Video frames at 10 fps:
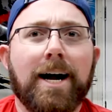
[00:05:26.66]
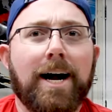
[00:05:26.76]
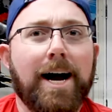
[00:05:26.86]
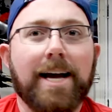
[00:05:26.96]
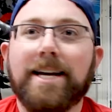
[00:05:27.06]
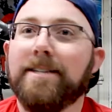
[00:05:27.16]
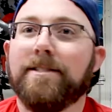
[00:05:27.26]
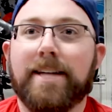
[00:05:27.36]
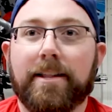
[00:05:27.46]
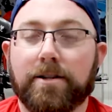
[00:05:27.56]
I
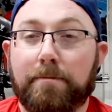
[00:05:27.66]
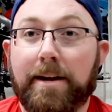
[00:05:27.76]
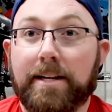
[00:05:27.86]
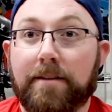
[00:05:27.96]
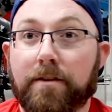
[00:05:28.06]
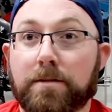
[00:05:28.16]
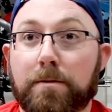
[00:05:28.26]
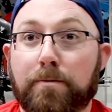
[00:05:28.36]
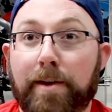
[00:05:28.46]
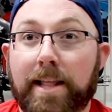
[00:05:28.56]
couldn't say there's a big difference
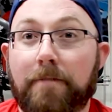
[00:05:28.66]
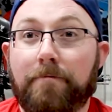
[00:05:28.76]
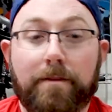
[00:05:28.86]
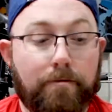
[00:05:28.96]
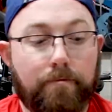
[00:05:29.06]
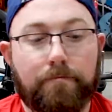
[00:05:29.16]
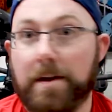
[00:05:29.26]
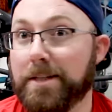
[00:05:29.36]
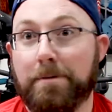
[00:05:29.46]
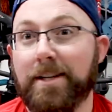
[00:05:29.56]
between them,
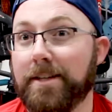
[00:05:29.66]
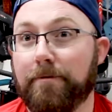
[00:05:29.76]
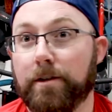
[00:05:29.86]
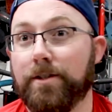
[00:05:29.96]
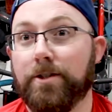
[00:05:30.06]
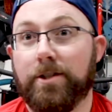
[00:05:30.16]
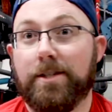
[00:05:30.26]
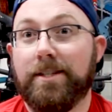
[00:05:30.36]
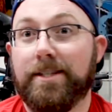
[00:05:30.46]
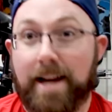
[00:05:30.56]
especially versus
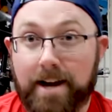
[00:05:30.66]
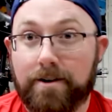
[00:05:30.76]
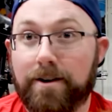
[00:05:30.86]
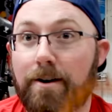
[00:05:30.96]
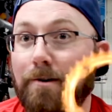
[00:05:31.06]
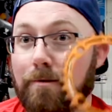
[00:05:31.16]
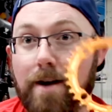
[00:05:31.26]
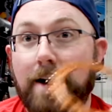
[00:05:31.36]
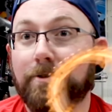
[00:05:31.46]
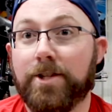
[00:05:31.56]
just a standard
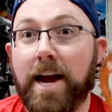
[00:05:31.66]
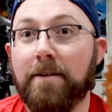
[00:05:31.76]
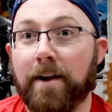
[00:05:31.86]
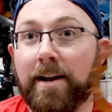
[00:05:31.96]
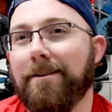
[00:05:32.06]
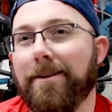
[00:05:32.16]
round chainring.